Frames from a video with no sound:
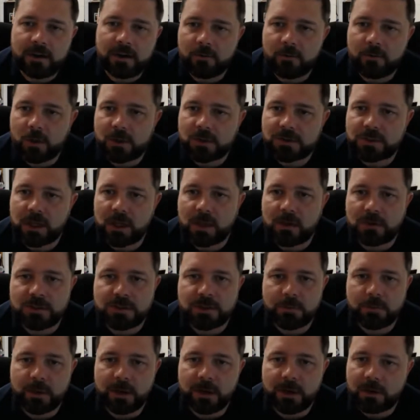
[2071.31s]
of where
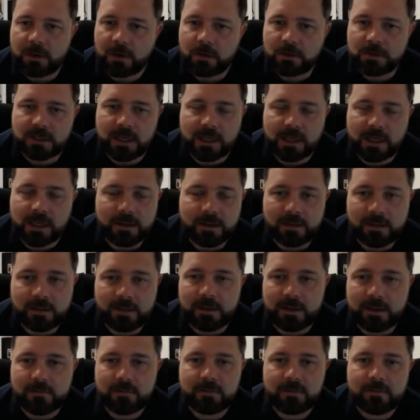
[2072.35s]
scholarship money goes, and I think
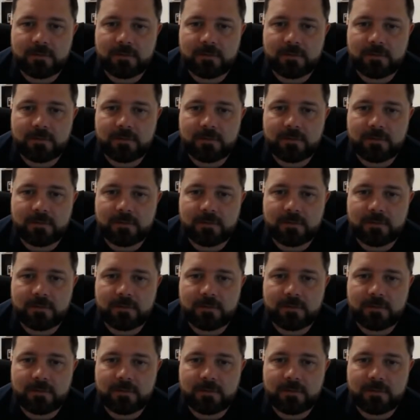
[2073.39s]
that